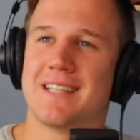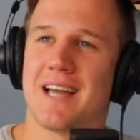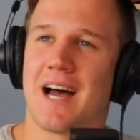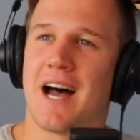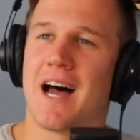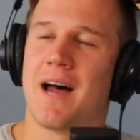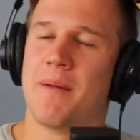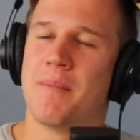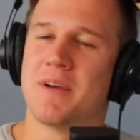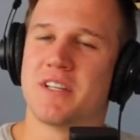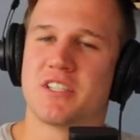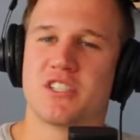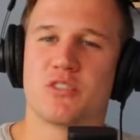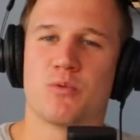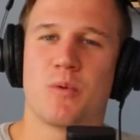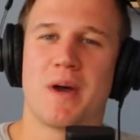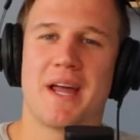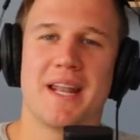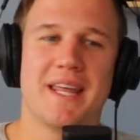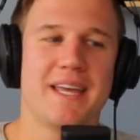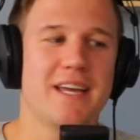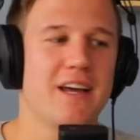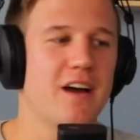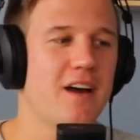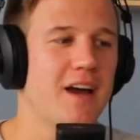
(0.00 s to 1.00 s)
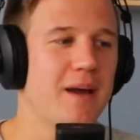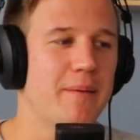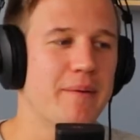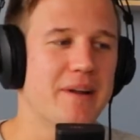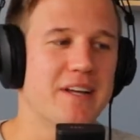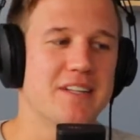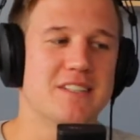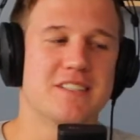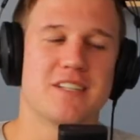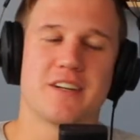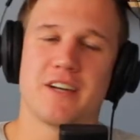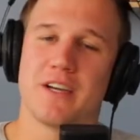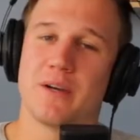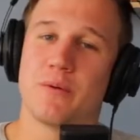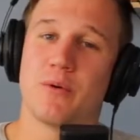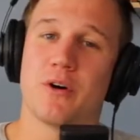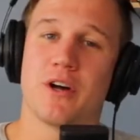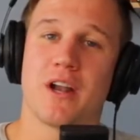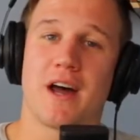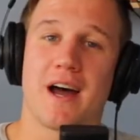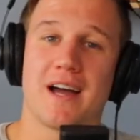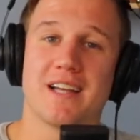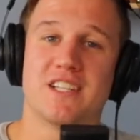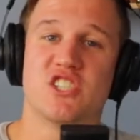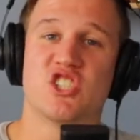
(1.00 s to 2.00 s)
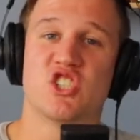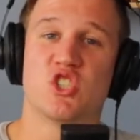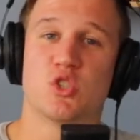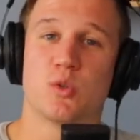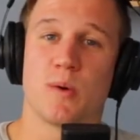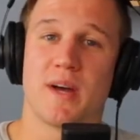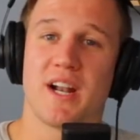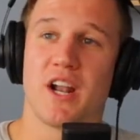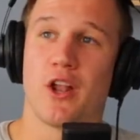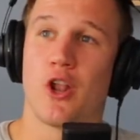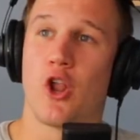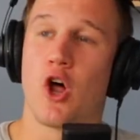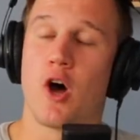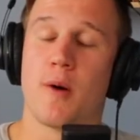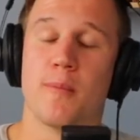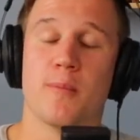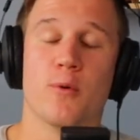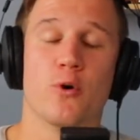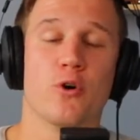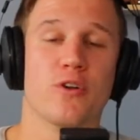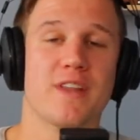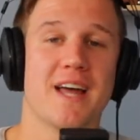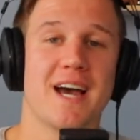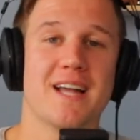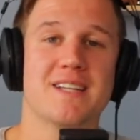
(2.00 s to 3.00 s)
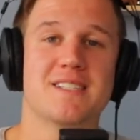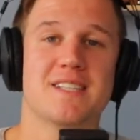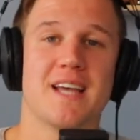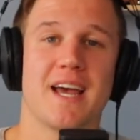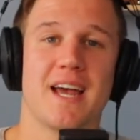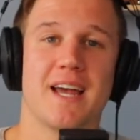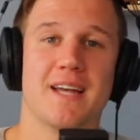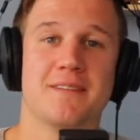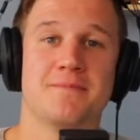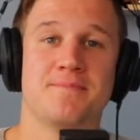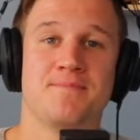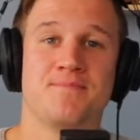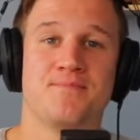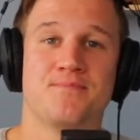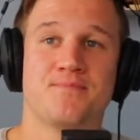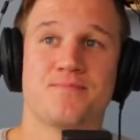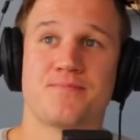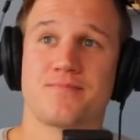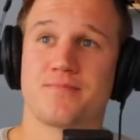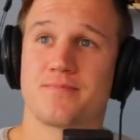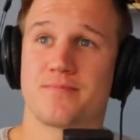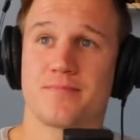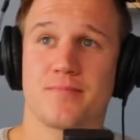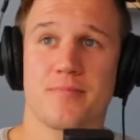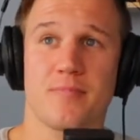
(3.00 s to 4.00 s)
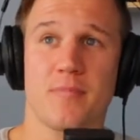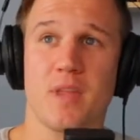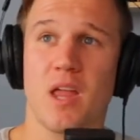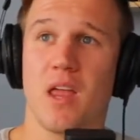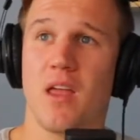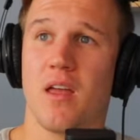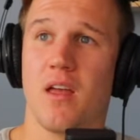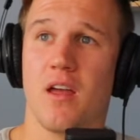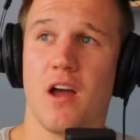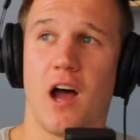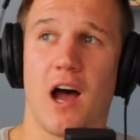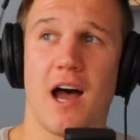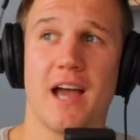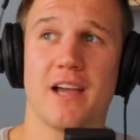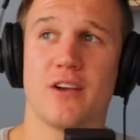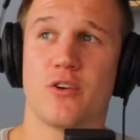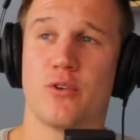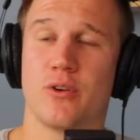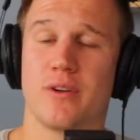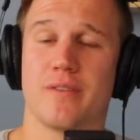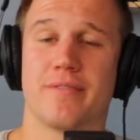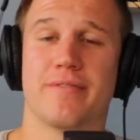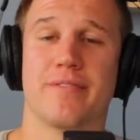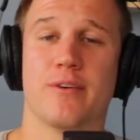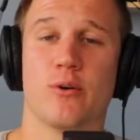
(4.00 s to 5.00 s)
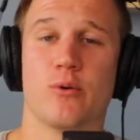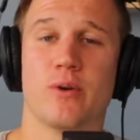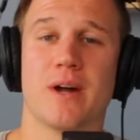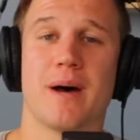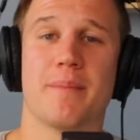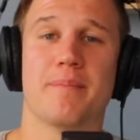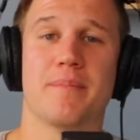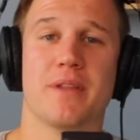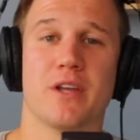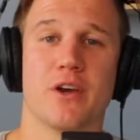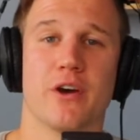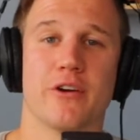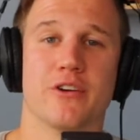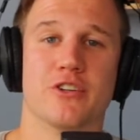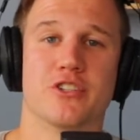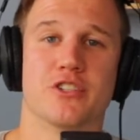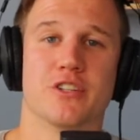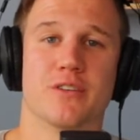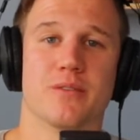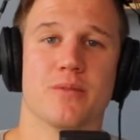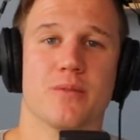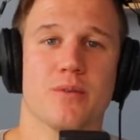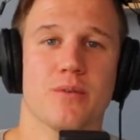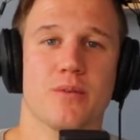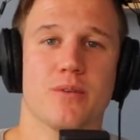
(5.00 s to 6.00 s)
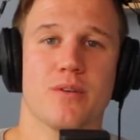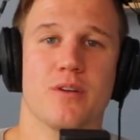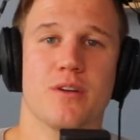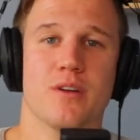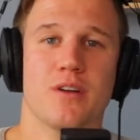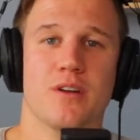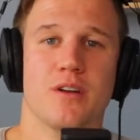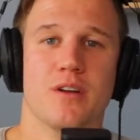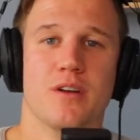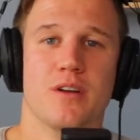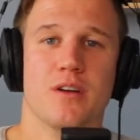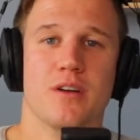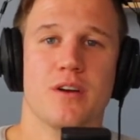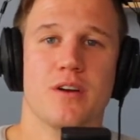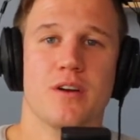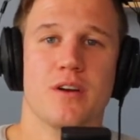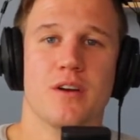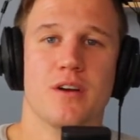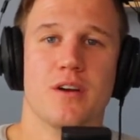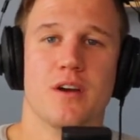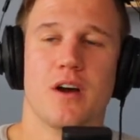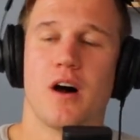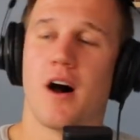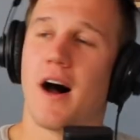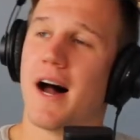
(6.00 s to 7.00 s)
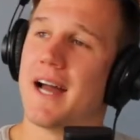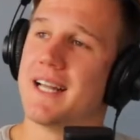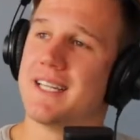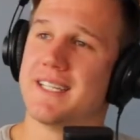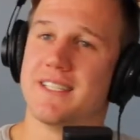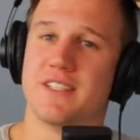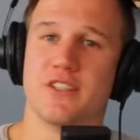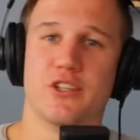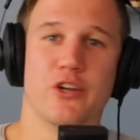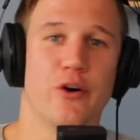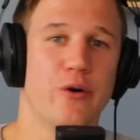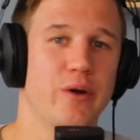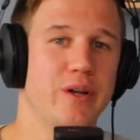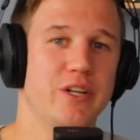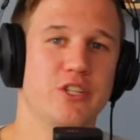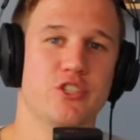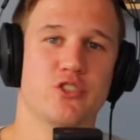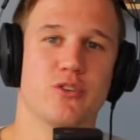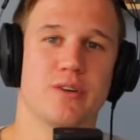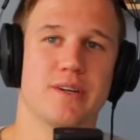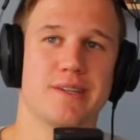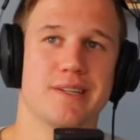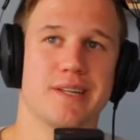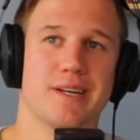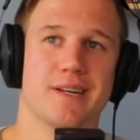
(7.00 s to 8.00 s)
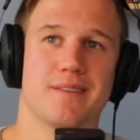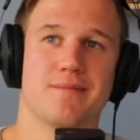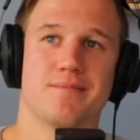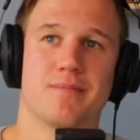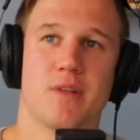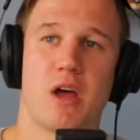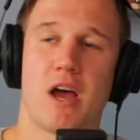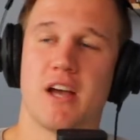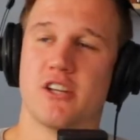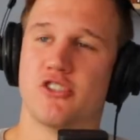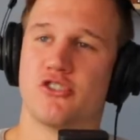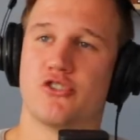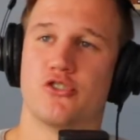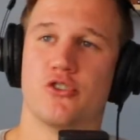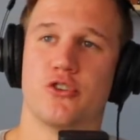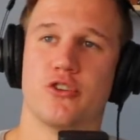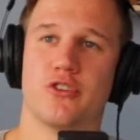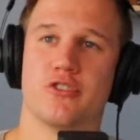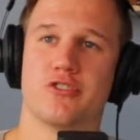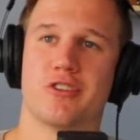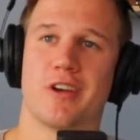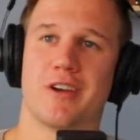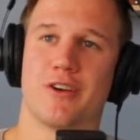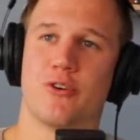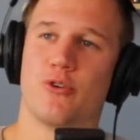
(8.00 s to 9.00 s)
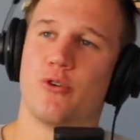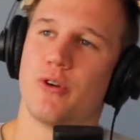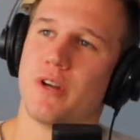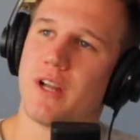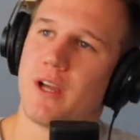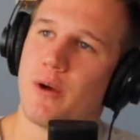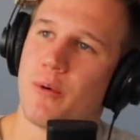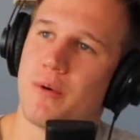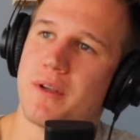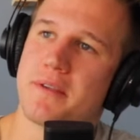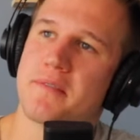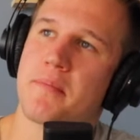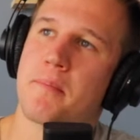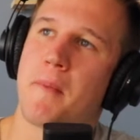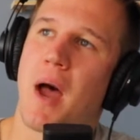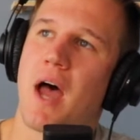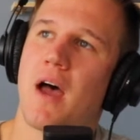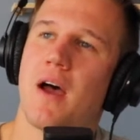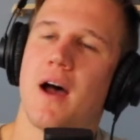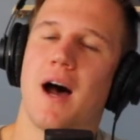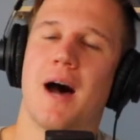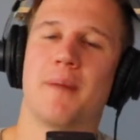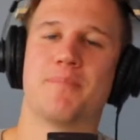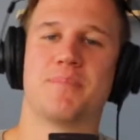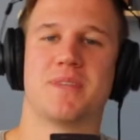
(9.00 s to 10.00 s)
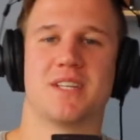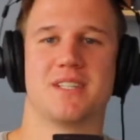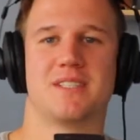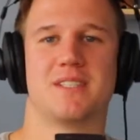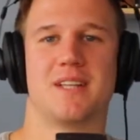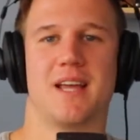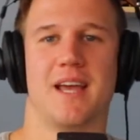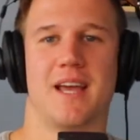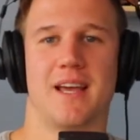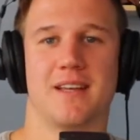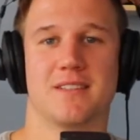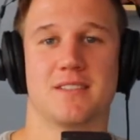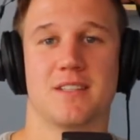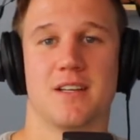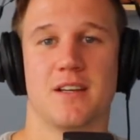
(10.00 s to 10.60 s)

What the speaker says: a sweaty guy, but I tell you what, I sweat a lot more that day. I could have filled up the ocean. I did not enjoy that. As soon as I could, it was up the stairs.